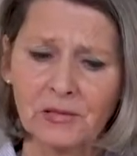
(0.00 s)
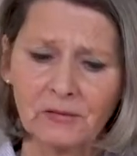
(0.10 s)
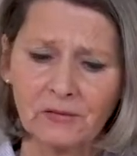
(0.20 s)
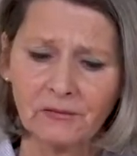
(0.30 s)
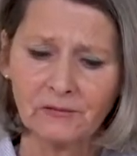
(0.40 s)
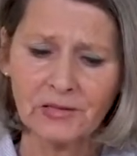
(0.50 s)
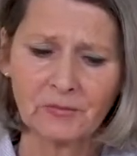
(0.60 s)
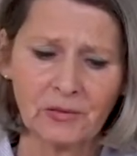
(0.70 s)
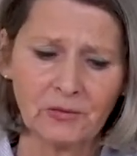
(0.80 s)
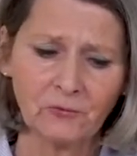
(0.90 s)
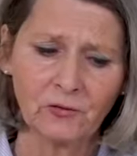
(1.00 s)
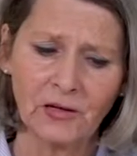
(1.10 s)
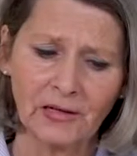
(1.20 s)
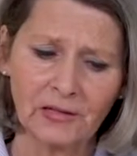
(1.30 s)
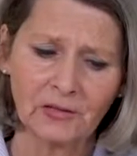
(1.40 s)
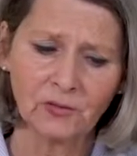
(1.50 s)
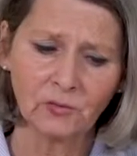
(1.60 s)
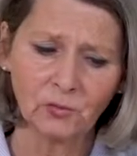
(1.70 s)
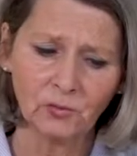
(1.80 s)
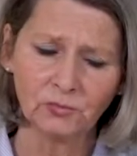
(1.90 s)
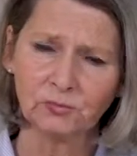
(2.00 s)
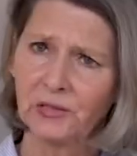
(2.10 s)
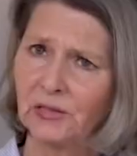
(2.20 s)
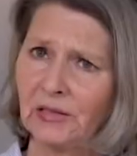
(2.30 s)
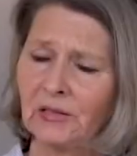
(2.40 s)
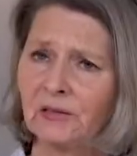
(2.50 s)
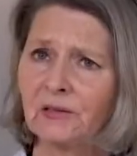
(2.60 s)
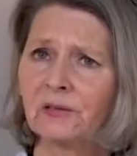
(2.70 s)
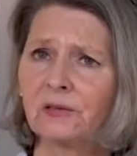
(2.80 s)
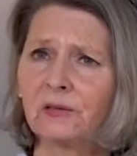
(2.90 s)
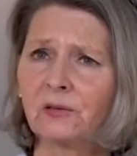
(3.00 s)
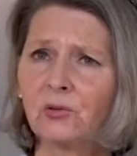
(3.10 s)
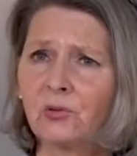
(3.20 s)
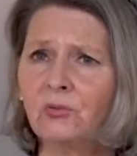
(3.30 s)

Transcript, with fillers: But what one should perhaps absolutely do,